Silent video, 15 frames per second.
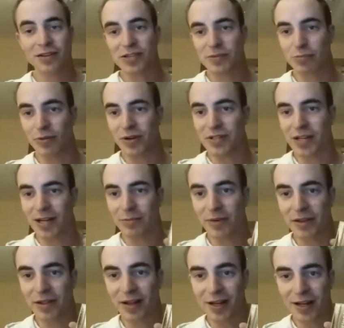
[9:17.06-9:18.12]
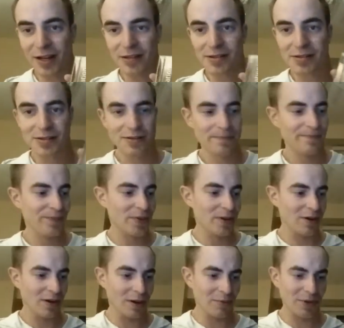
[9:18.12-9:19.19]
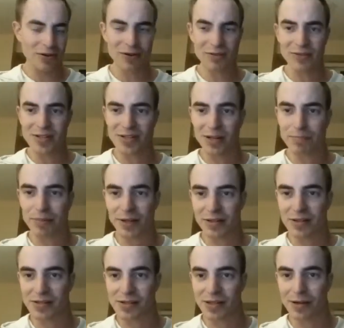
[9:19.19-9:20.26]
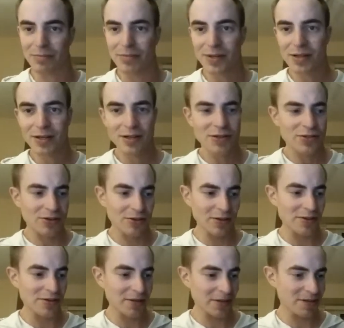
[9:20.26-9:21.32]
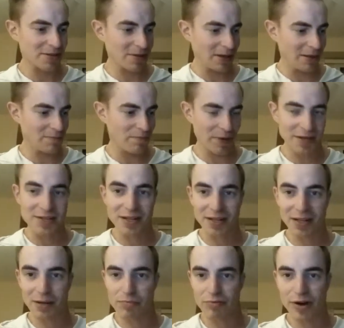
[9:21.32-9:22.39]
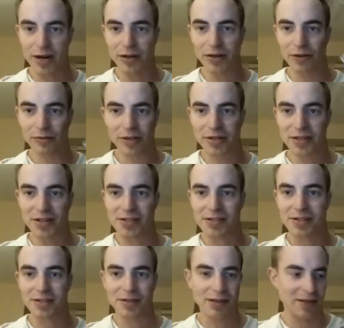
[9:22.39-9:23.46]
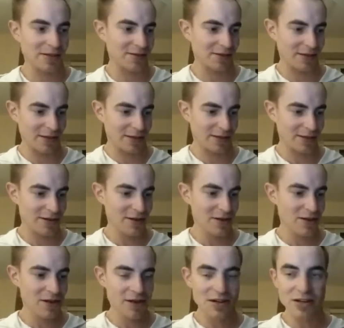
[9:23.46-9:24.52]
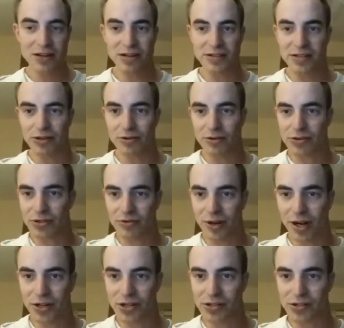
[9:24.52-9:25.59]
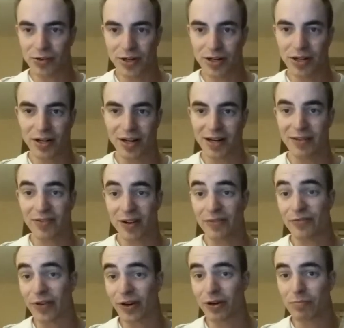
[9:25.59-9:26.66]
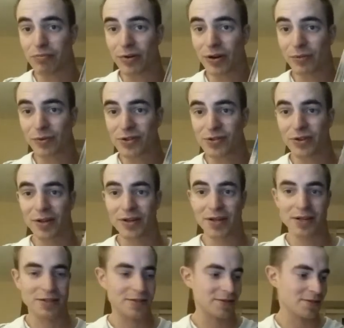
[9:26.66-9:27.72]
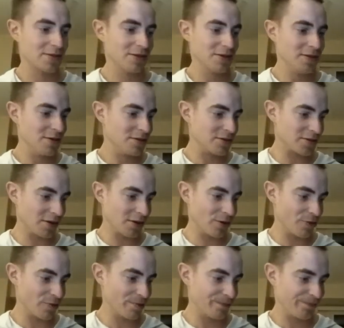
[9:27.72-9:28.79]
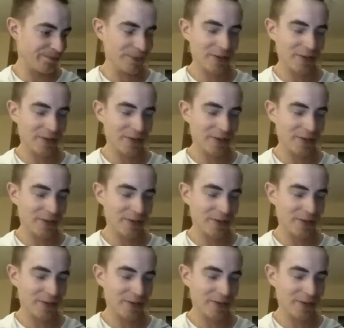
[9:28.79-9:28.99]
sports game nonetheless. The only reason I picked this up is because it's like basically brand new. The disc has like 0 scratches on it. Not even a fingerprint was on this, so